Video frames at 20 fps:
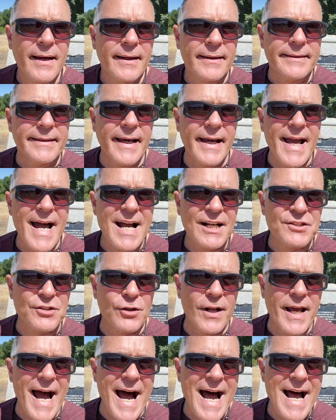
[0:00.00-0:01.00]
They
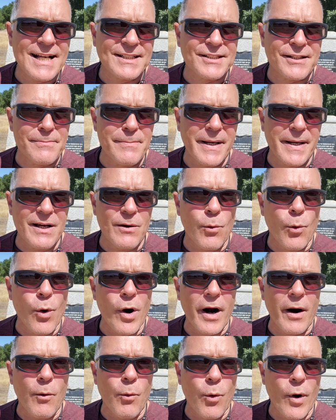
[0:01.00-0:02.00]
actually asked me
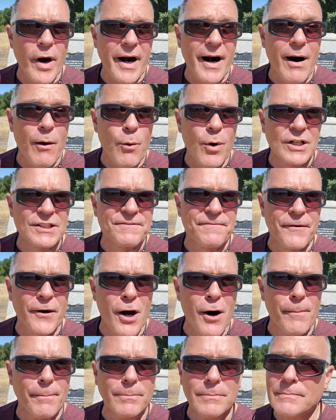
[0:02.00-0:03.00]
wh where I was
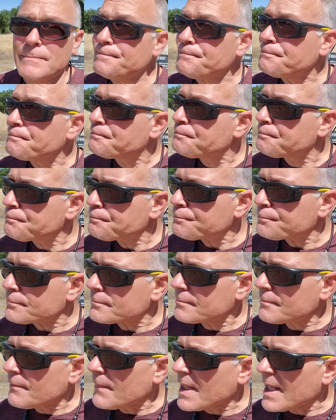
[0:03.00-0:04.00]
from
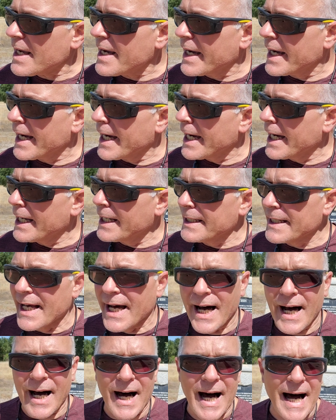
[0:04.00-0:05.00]
and
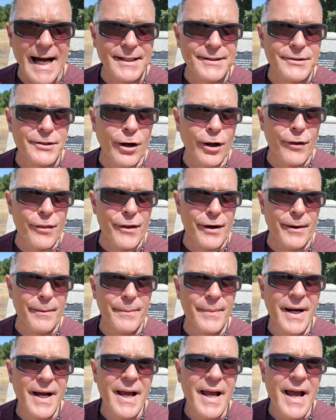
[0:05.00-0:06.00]
uh, I told them
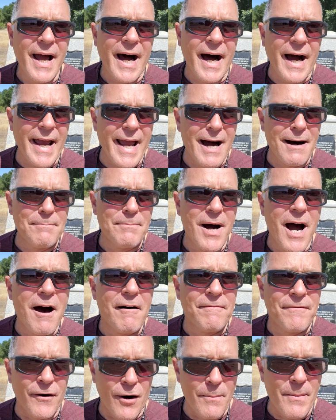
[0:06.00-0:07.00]
I am
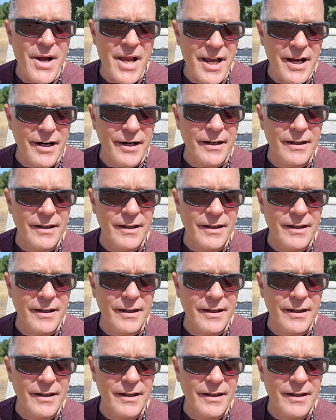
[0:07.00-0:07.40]
from here.